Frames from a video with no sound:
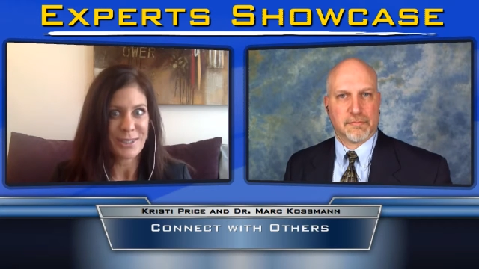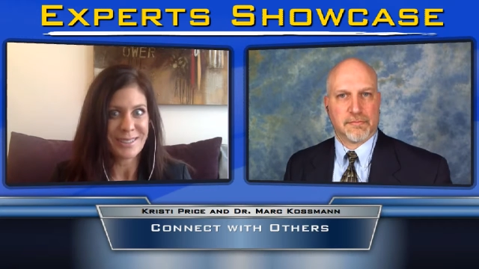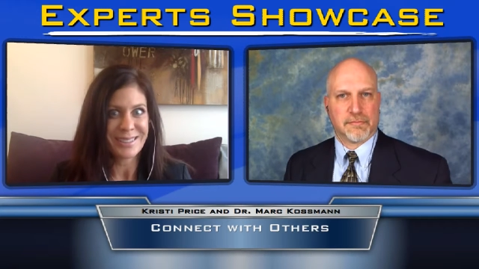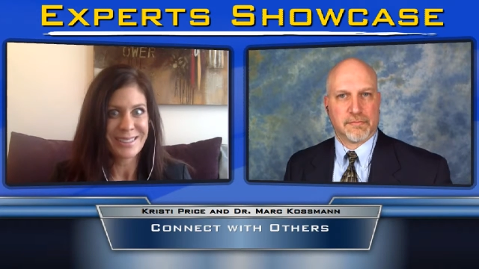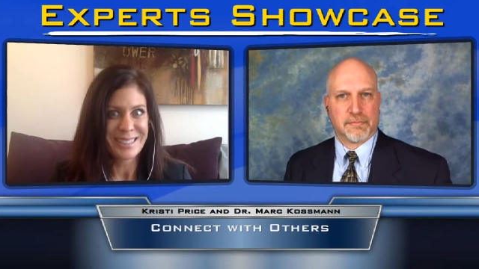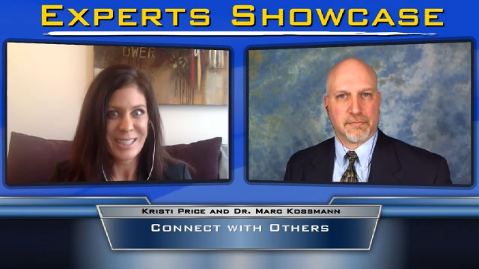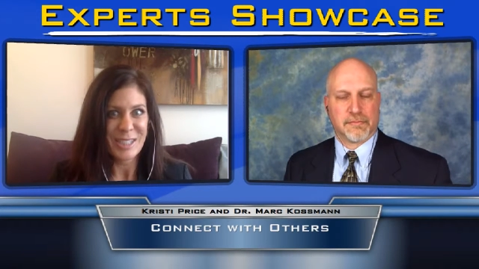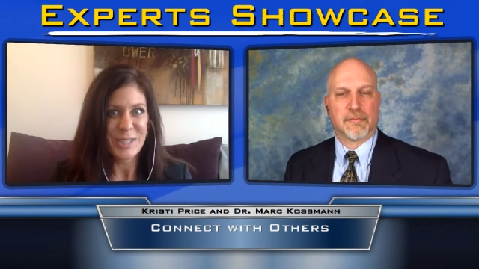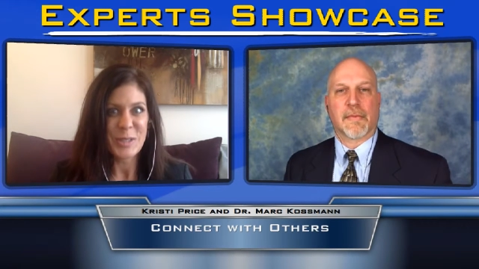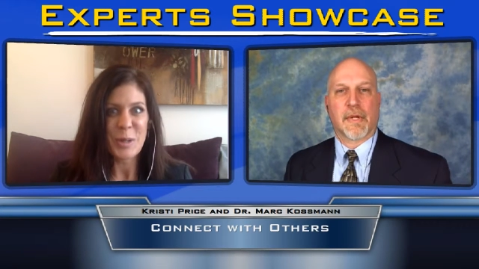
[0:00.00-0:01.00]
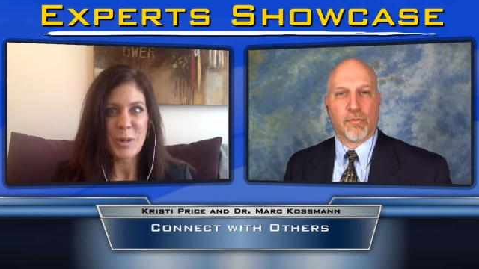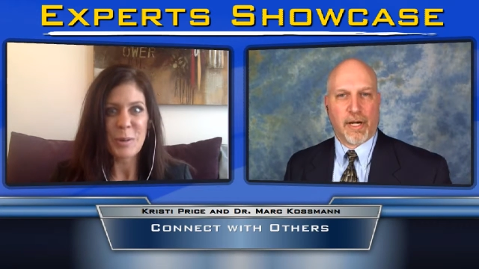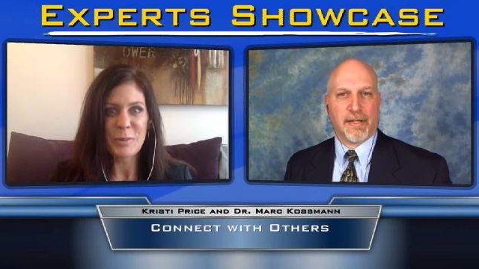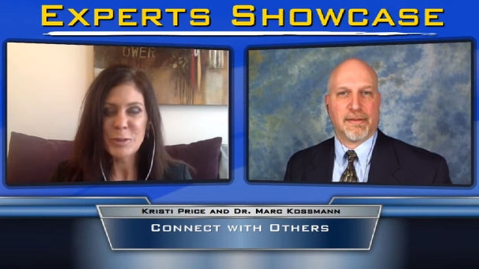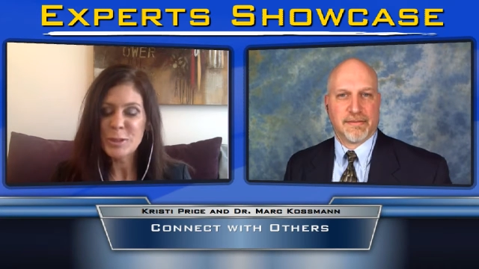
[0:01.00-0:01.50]
Speaker 1: on.
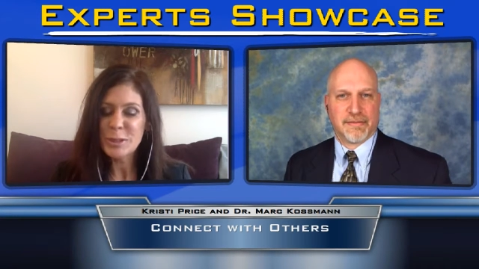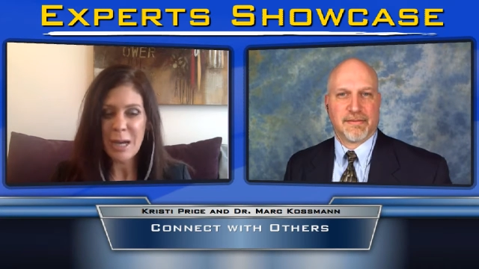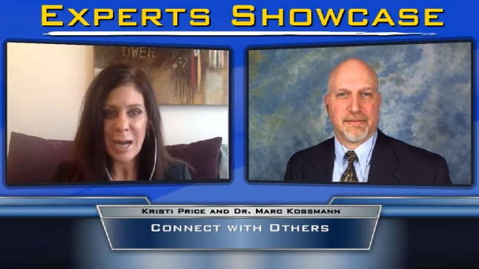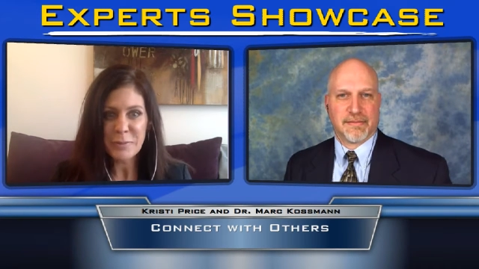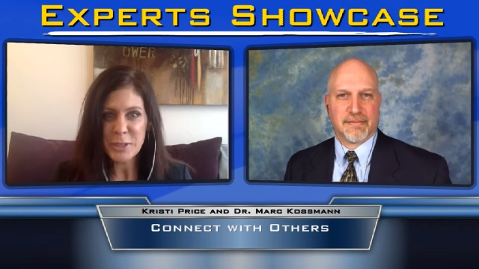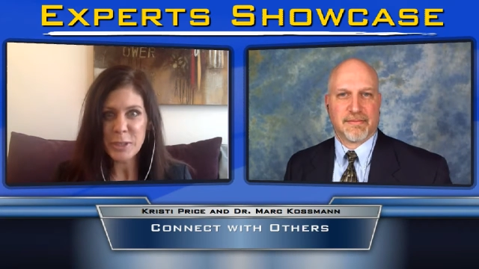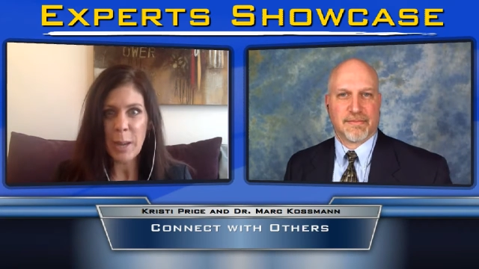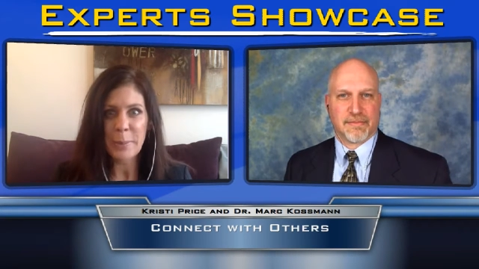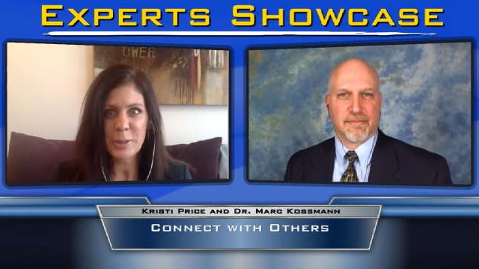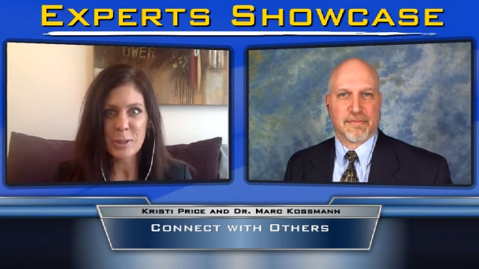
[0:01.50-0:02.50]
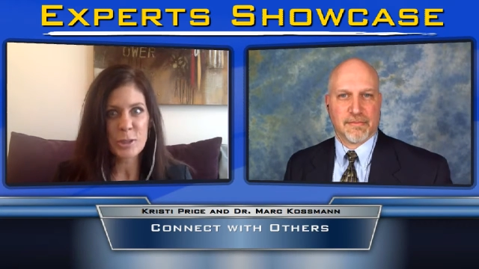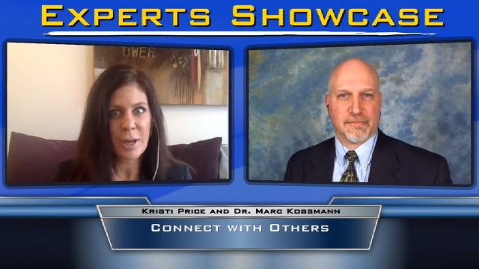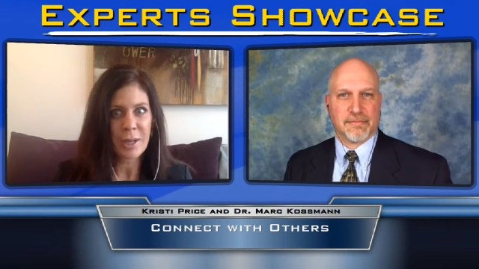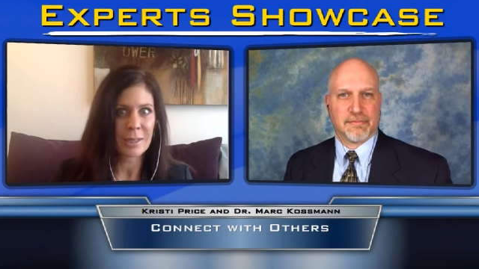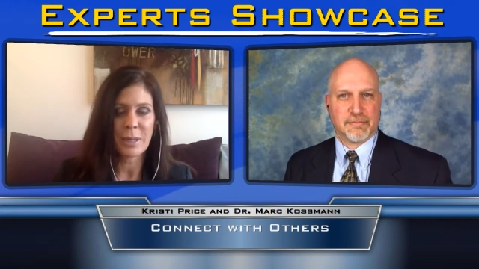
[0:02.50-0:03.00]
So if you're in a coffee shop and you're
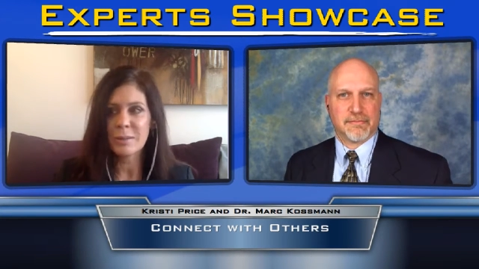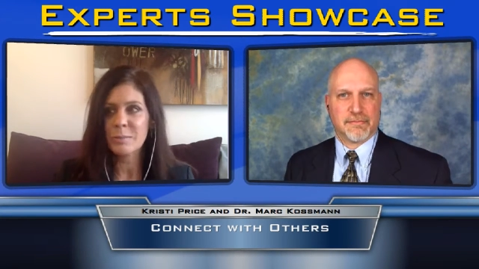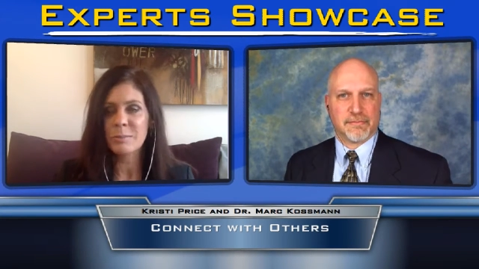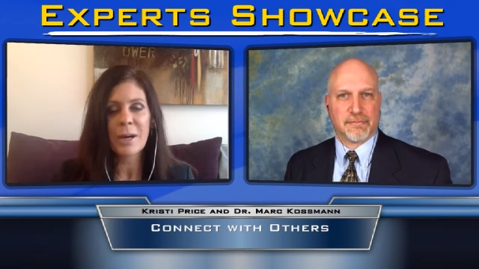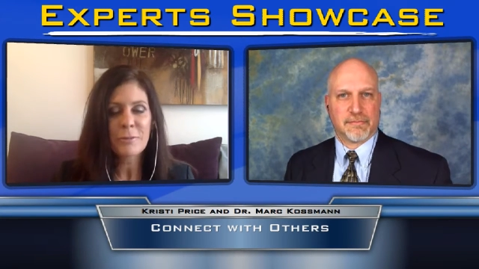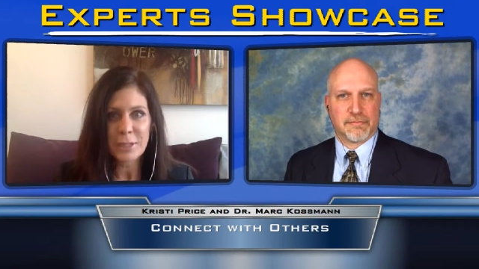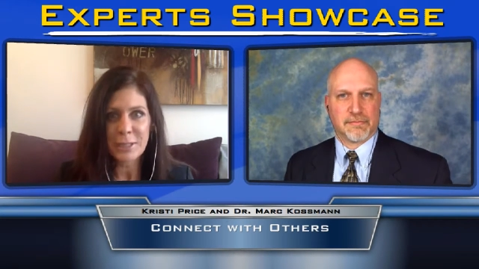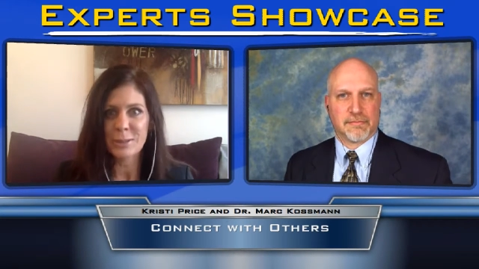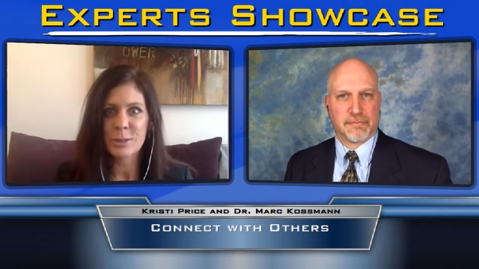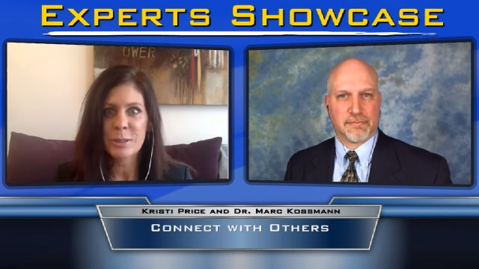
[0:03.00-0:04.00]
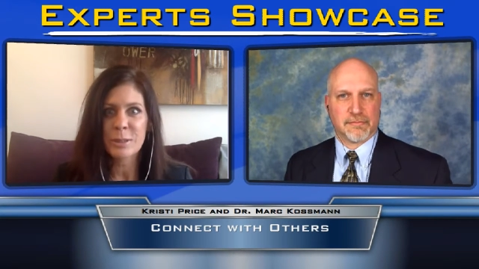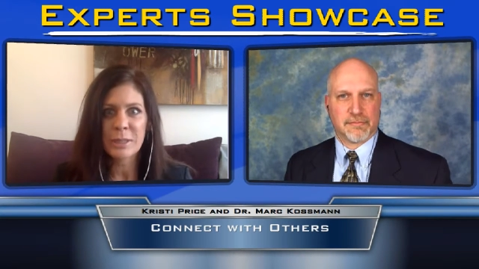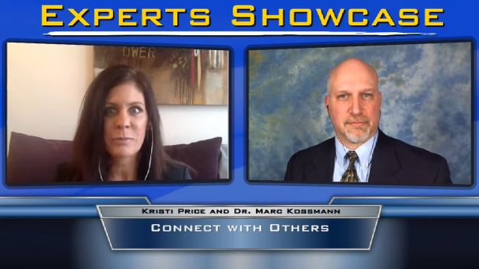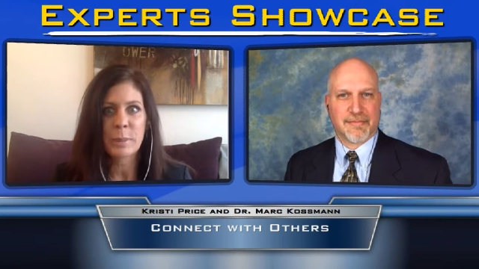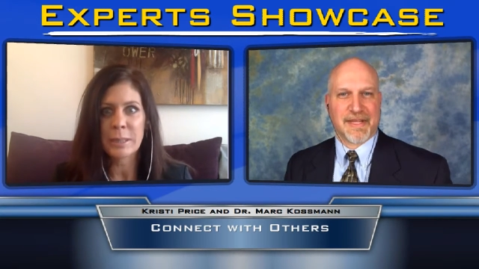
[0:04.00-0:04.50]
talking about a muffin or
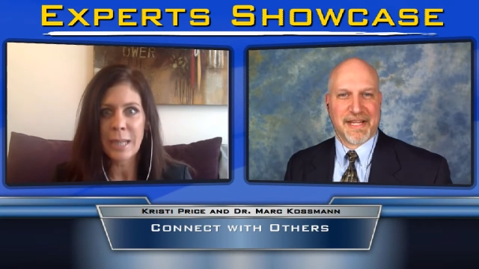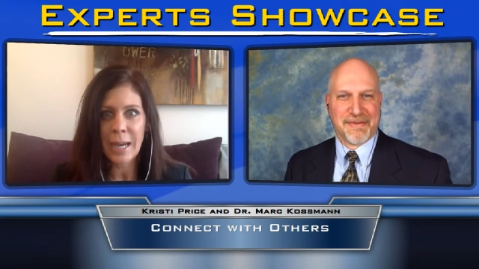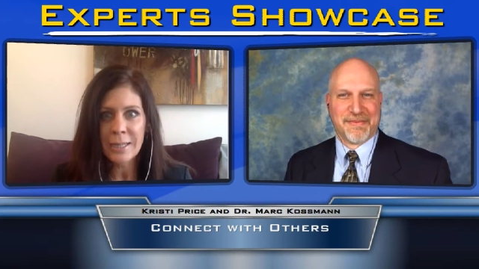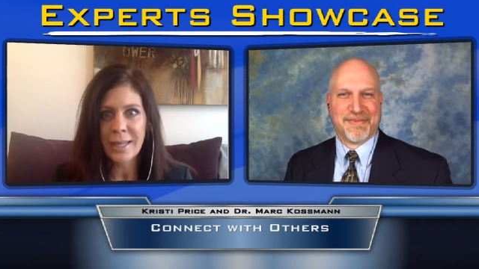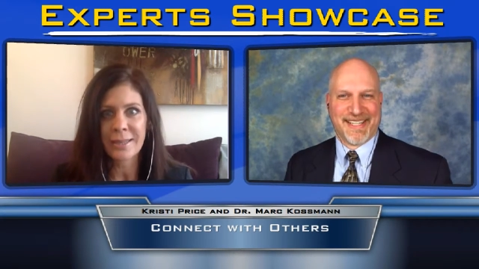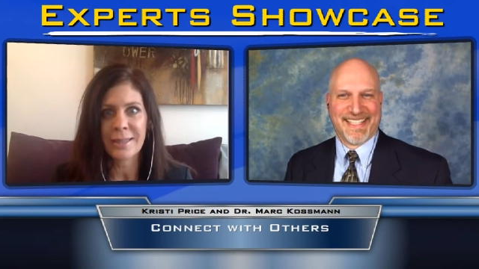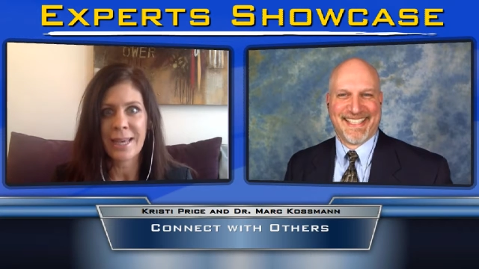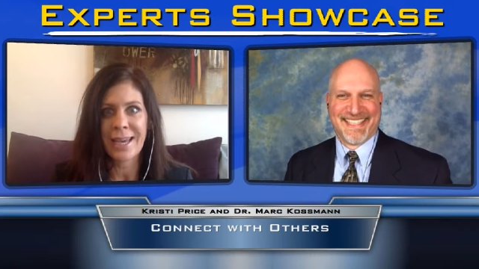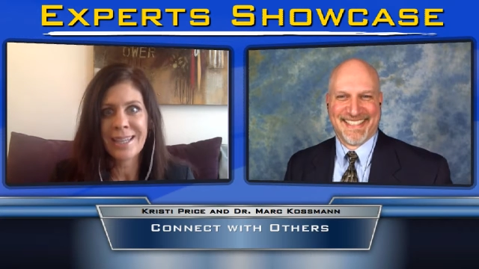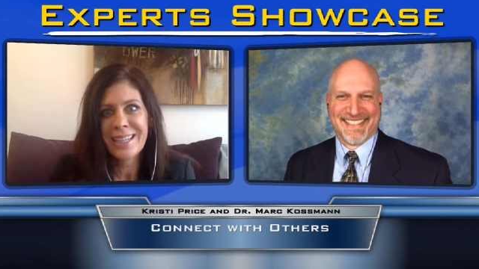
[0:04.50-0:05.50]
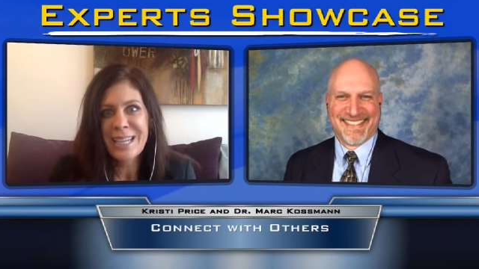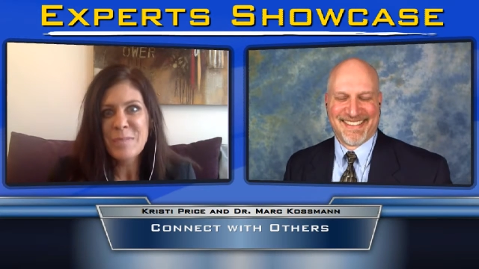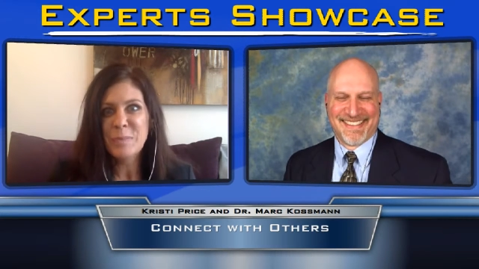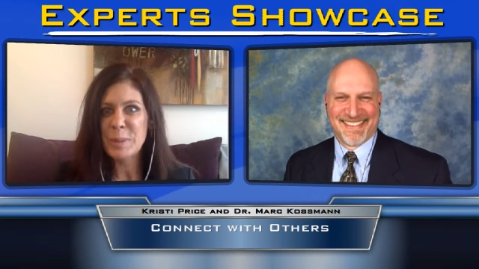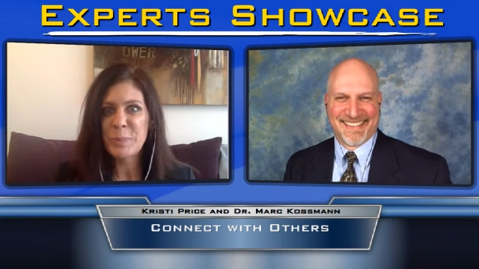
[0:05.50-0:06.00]
something benign like that,
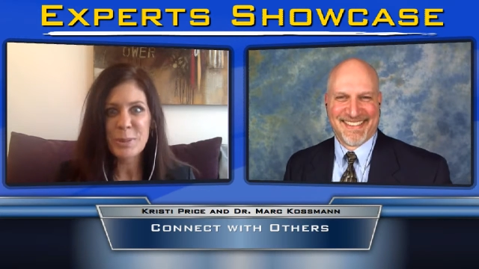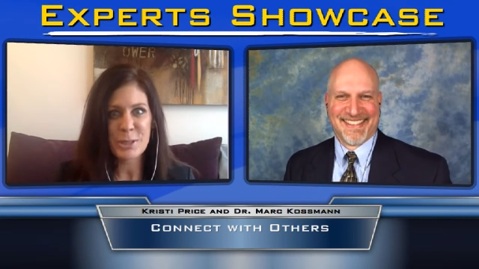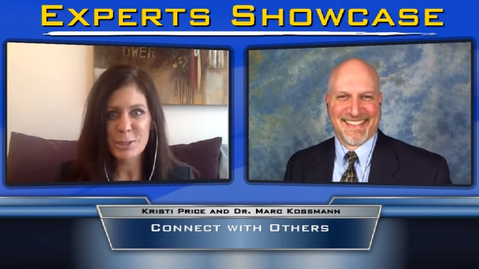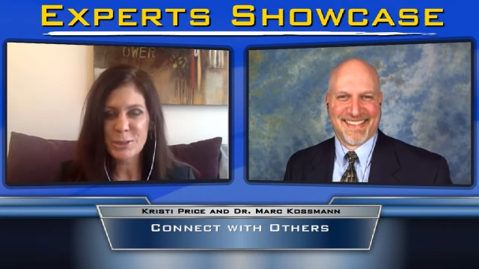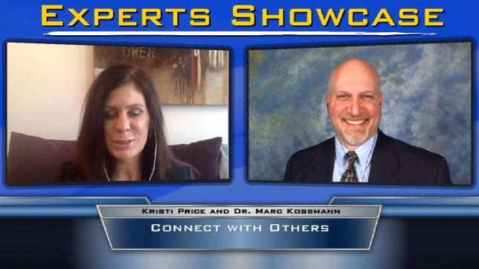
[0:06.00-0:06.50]
people just